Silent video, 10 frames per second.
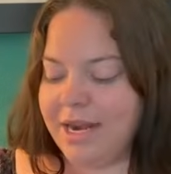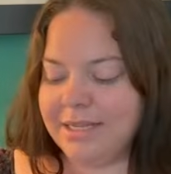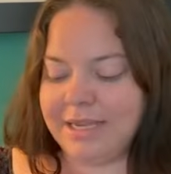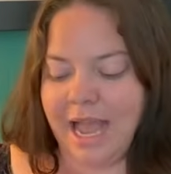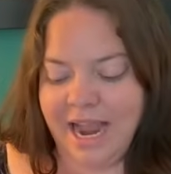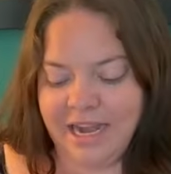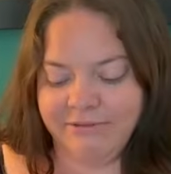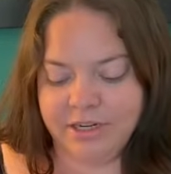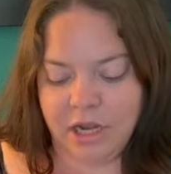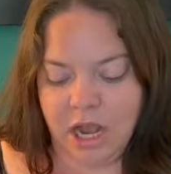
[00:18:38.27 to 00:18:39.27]
is kind
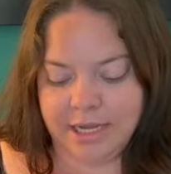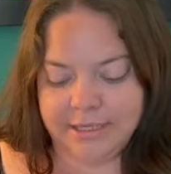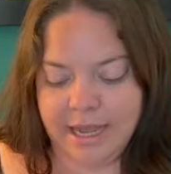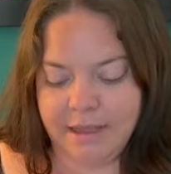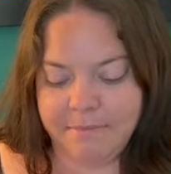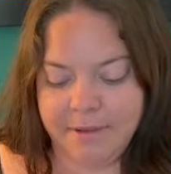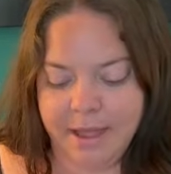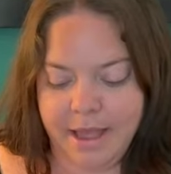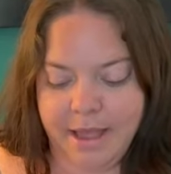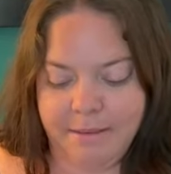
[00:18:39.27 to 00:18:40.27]
of a toss-up
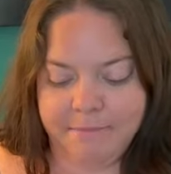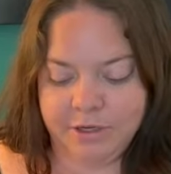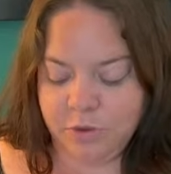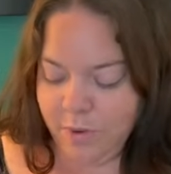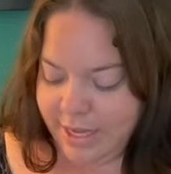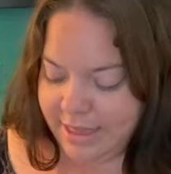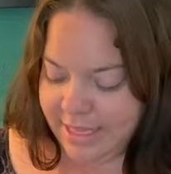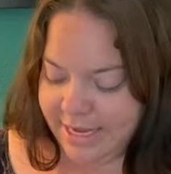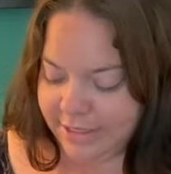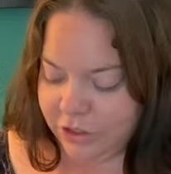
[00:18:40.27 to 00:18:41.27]
between
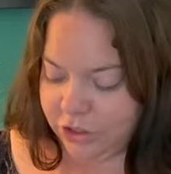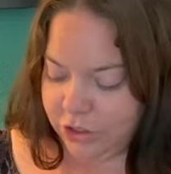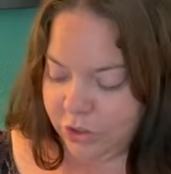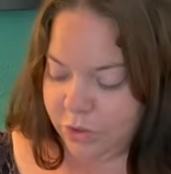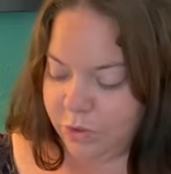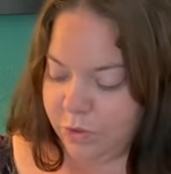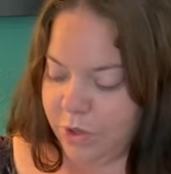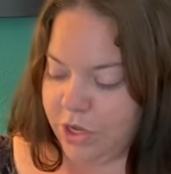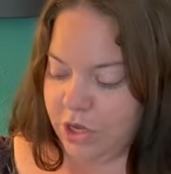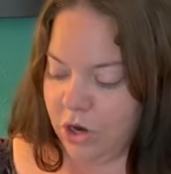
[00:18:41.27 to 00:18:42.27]
these two
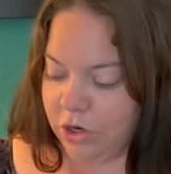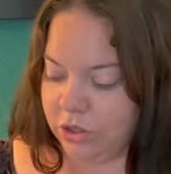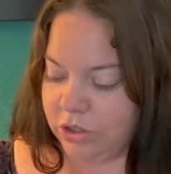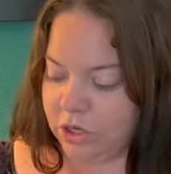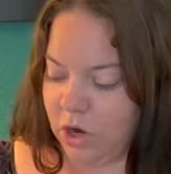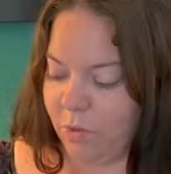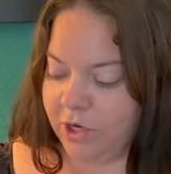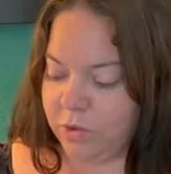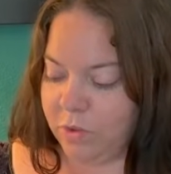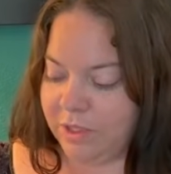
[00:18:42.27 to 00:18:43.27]
yarns on
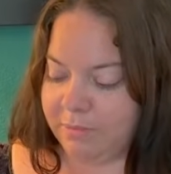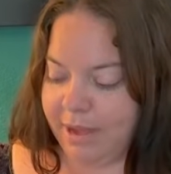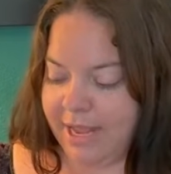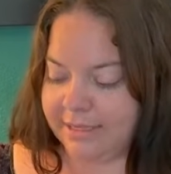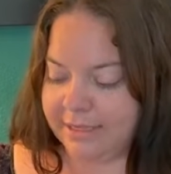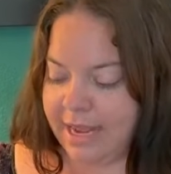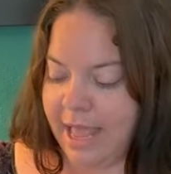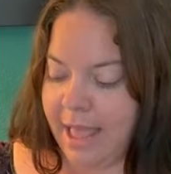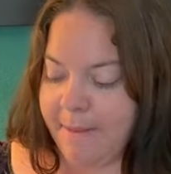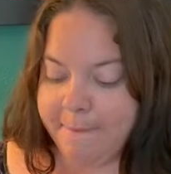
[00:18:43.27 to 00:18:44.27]
which one was best,
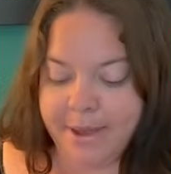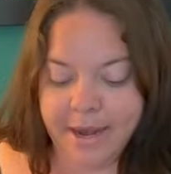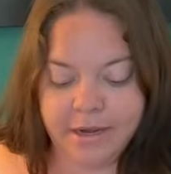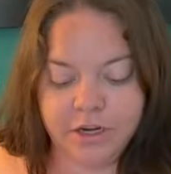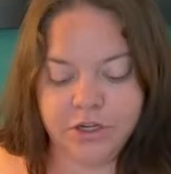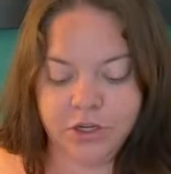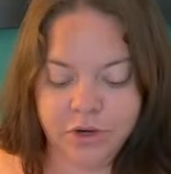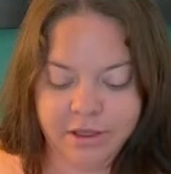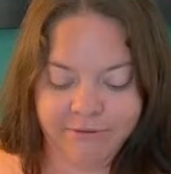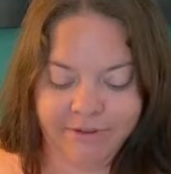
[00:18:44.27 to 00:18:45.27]
but due
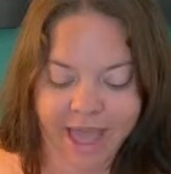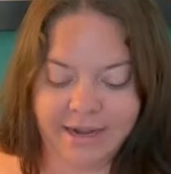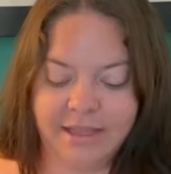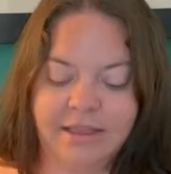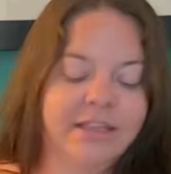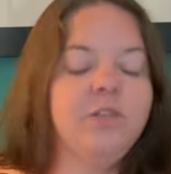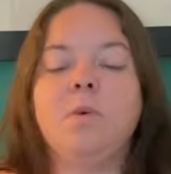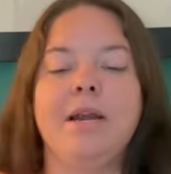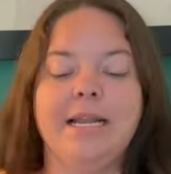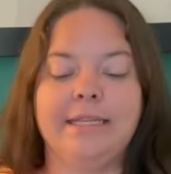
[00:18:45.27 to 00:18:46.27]
to the fact that this
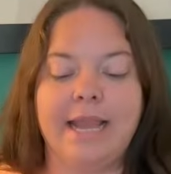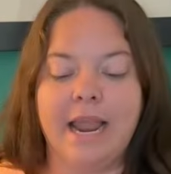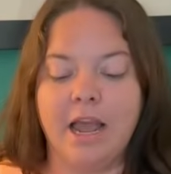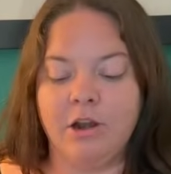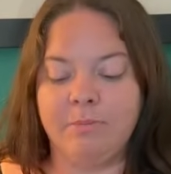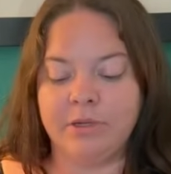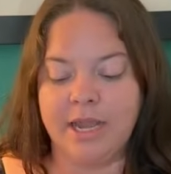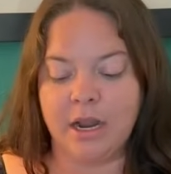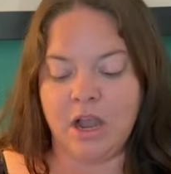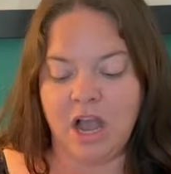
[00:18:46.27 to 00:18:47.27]
one is 100%
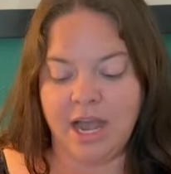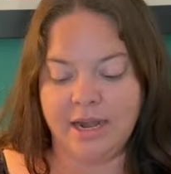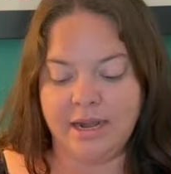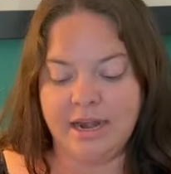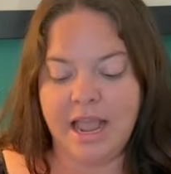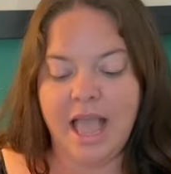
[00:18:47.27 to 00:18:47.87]
cotton,